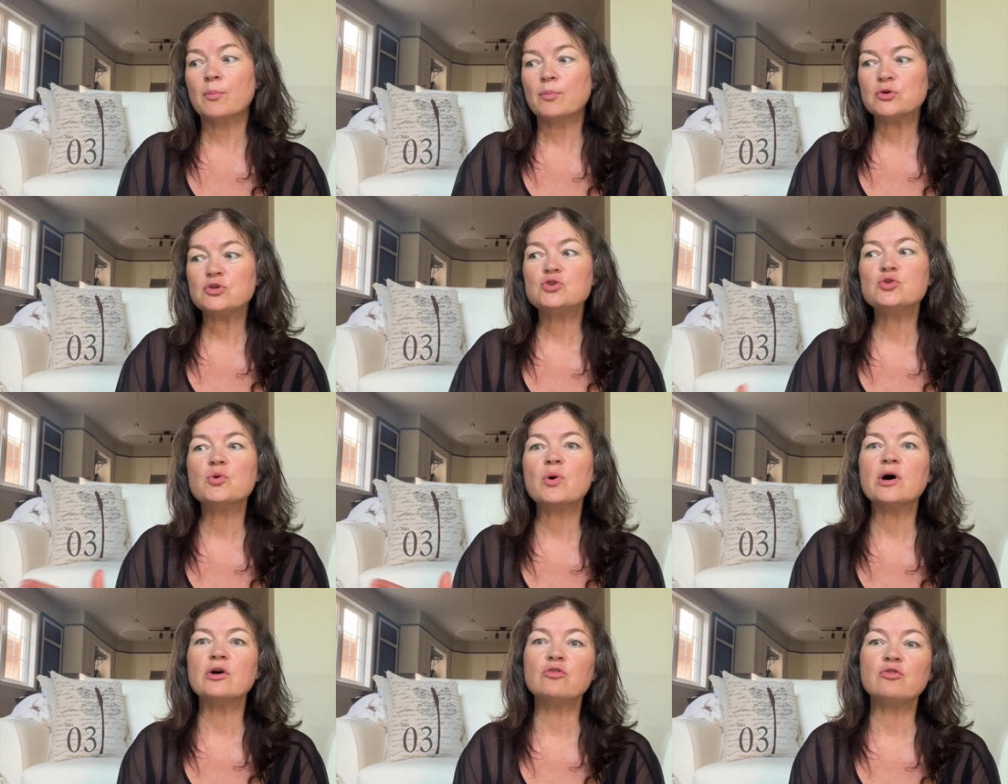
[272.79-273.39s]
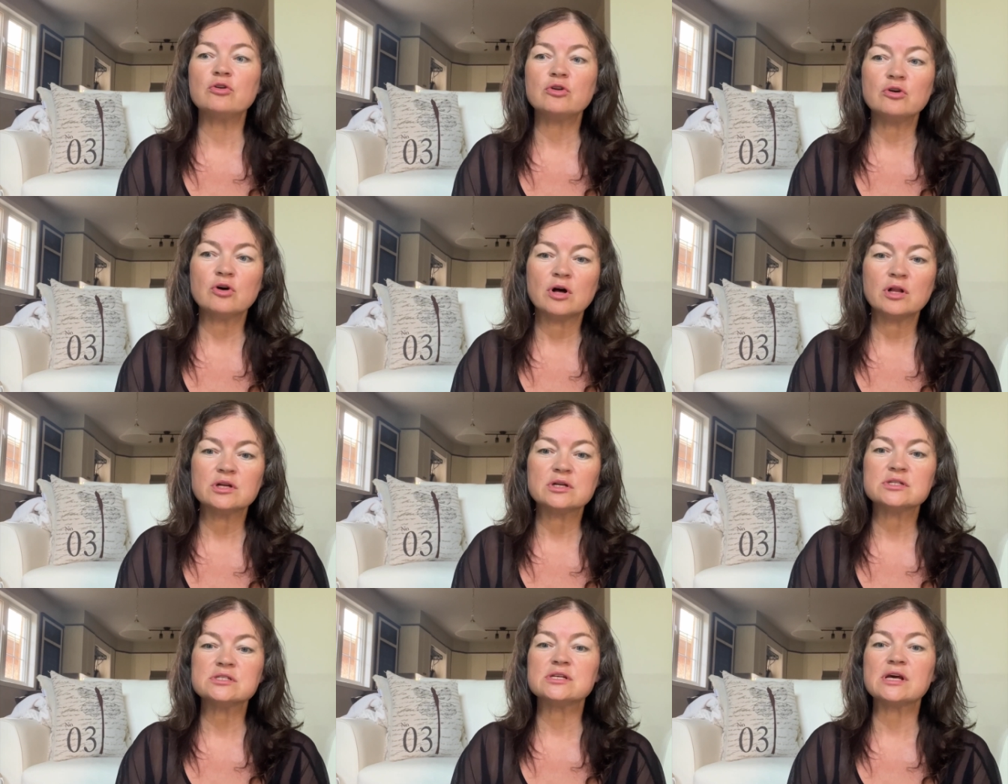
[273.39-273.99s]
put
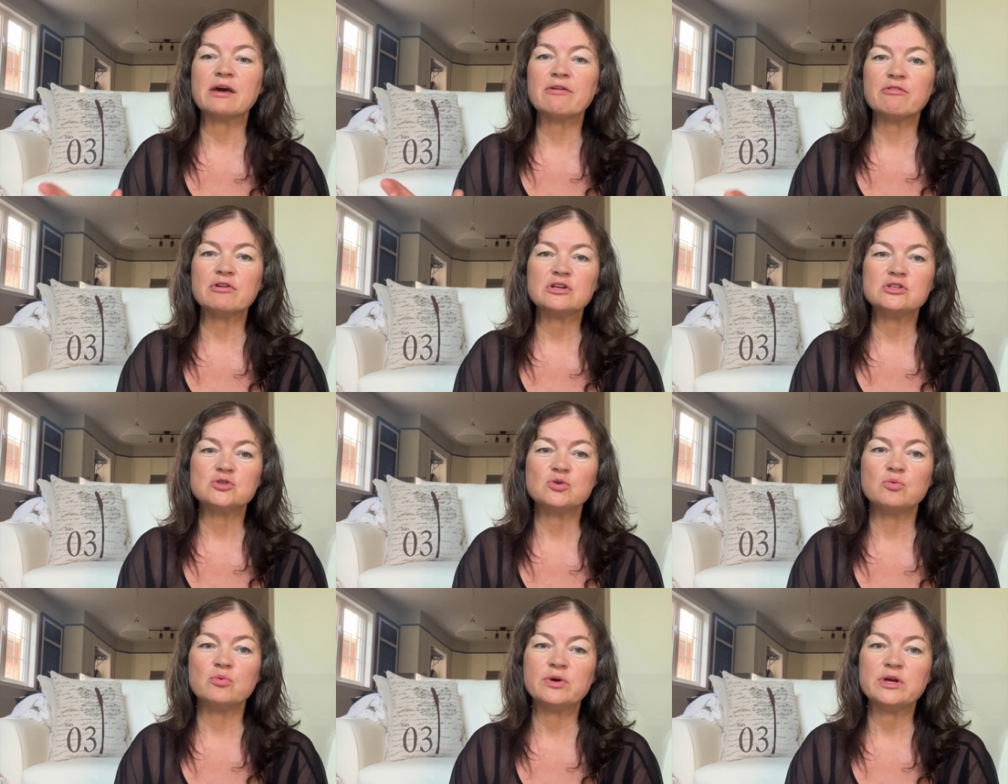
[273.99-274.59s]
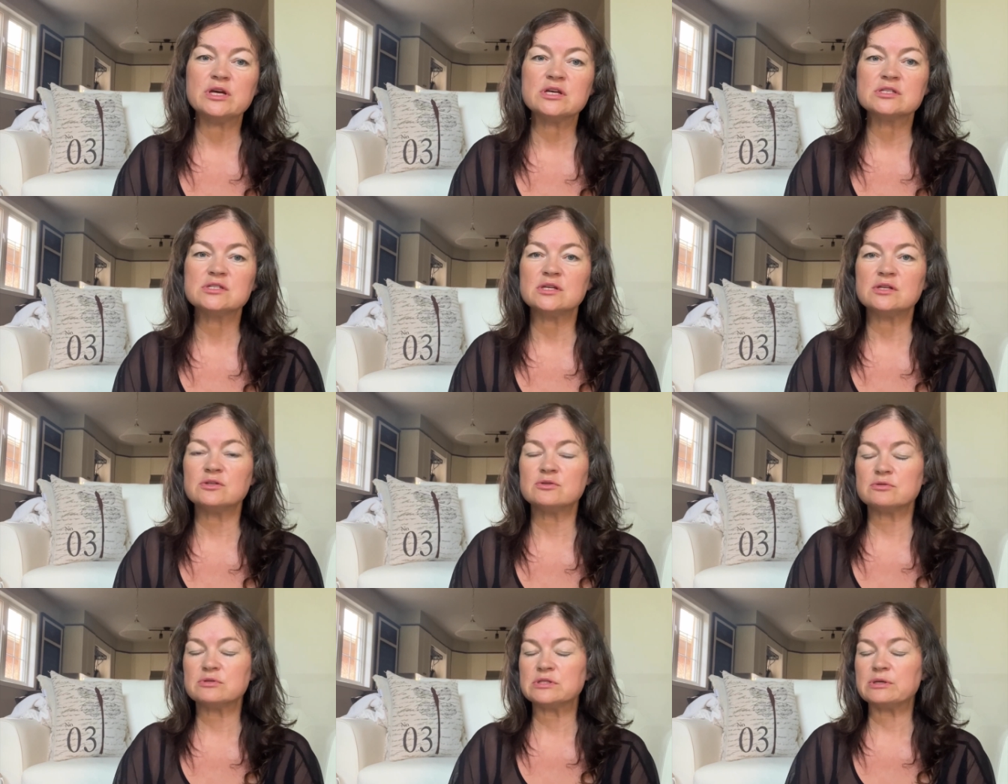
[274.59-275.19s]
$200 every 2 weeks
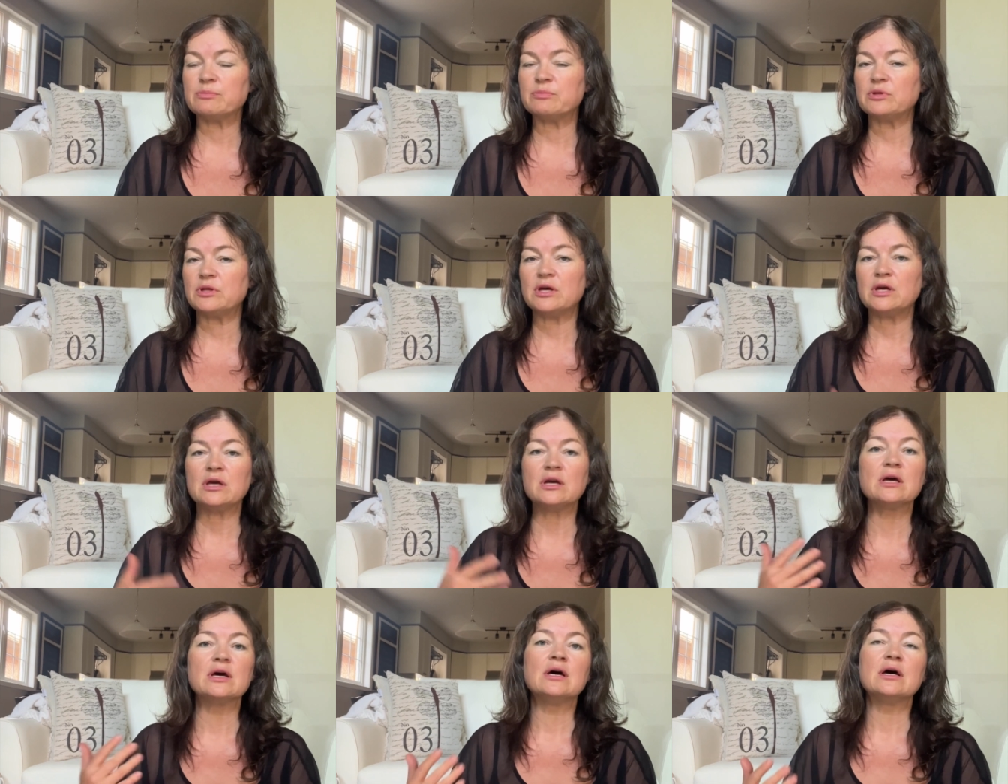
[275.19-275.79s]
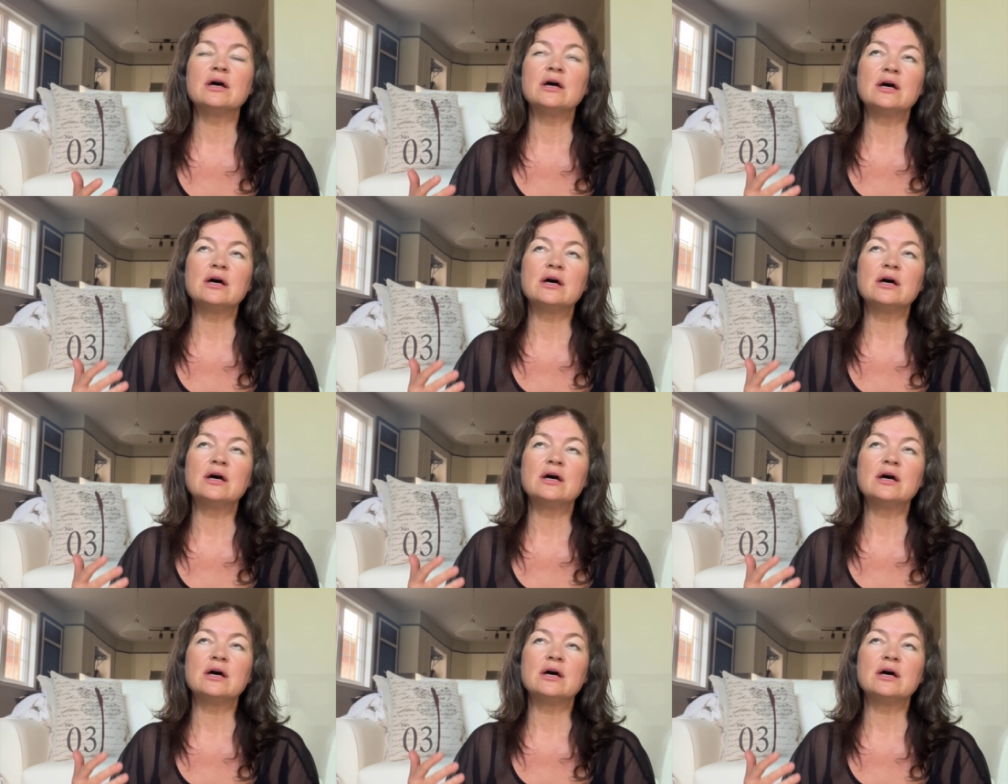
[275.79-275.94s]
into something